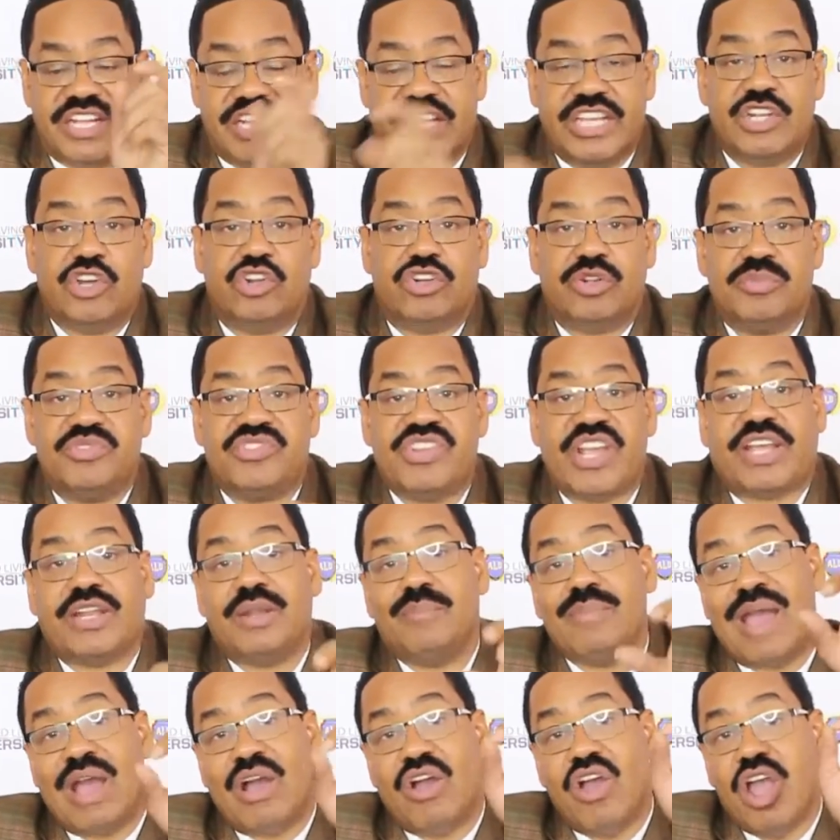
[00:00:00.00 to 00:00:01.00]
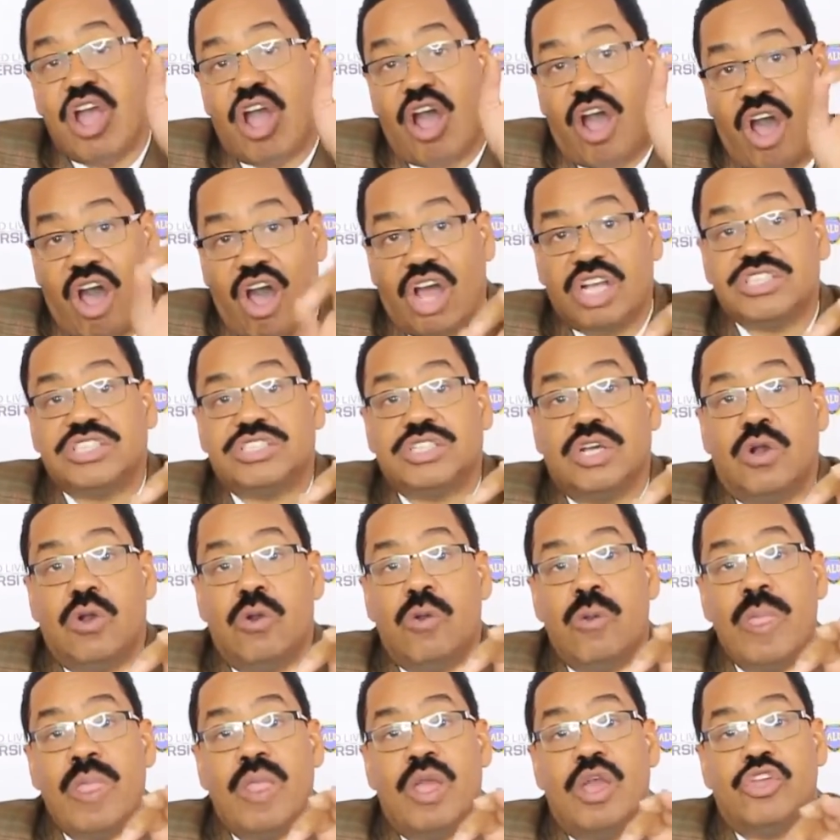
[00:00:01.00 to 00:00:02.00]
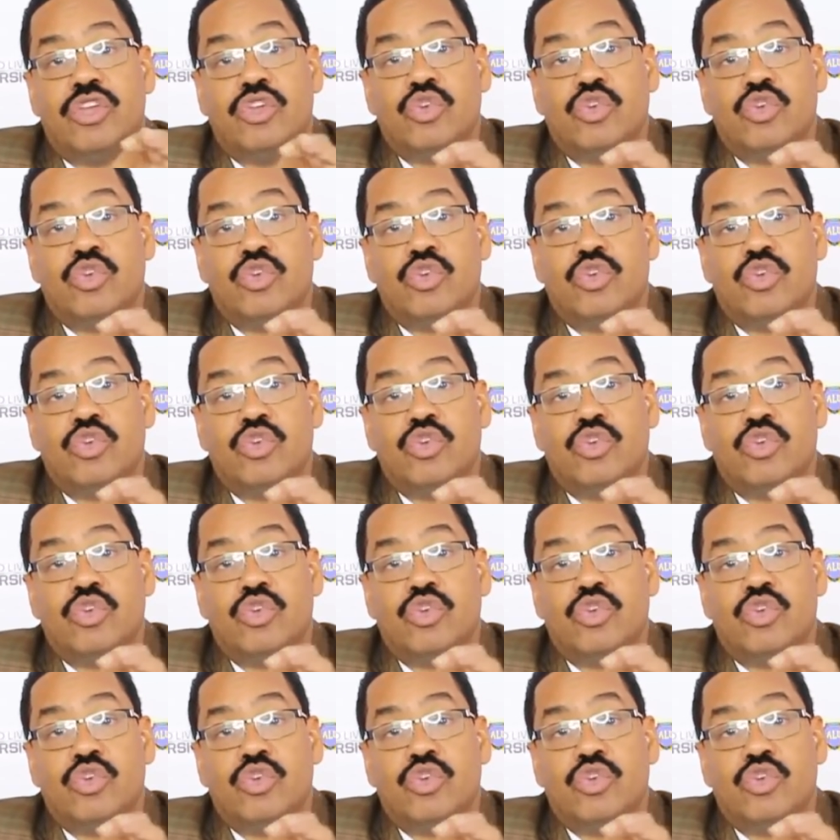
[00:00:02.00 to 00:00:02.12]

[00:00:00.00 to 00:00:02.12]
Get on them, check them out. Also,